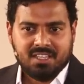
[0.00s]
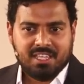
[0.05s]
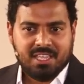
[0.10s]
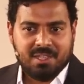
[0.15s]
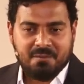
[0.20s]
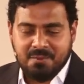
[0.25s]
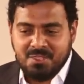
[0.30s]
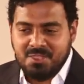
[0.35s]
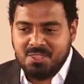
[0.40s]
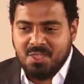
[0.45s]

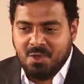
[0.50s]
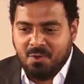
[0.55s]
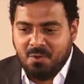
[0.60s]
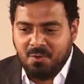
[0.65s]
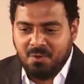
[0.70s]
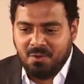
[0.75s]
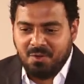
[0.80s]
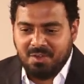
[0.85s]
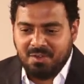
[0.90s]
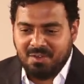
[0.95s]
even
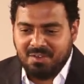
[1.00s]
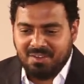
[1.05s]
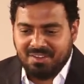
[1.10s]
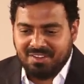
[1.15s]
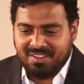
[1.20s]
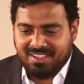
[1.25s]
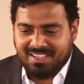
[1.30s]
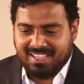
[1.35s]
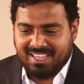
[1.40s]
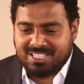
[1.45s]
though
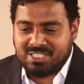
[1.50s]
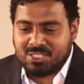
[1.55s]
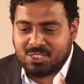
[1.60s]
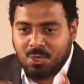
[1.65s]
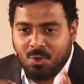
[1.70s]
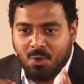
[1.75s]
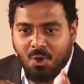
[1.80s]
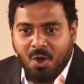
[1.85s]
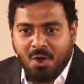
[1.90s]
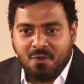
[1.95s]
it's
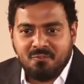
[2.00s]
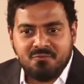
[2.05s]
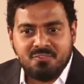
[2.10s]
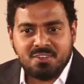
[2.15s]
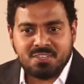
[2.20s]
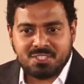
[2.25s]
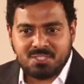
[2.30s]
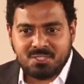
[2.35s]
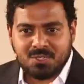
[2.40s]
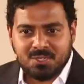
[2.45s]
so
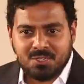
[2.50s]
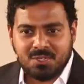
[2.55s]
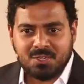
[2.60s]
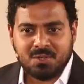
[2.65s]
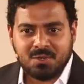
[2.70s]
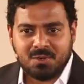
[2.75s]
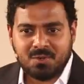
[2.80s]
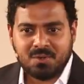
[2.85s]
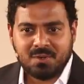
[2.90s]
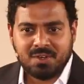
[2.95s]
obvious to
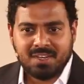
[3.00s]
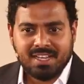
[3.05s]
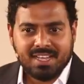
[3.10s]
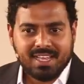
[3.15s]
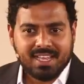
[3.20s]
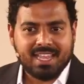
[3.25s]
you,